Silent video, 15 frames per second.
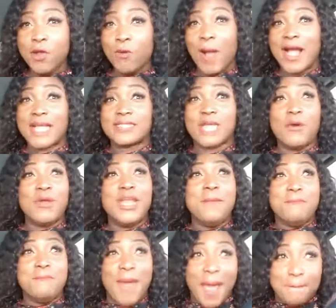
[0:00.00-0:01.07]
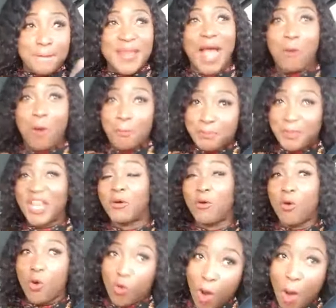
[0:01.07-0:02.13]
One cause I wouldn't baby, I will pay
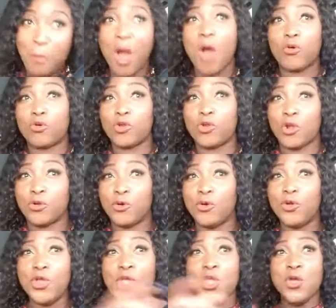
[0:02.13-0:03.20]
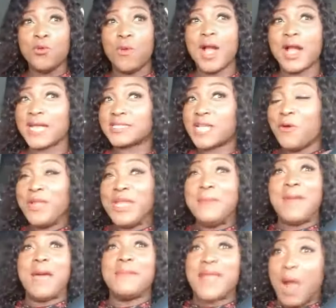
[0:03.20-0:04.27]
on Hokobo, Corono. One cause I
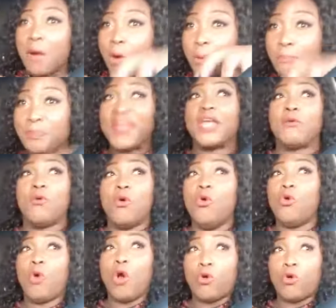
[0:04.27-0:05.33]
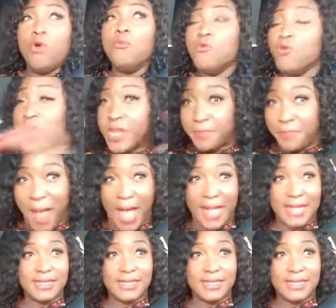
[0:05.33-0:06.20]
wouldn't baby, I will pay on Hokokum Winipa.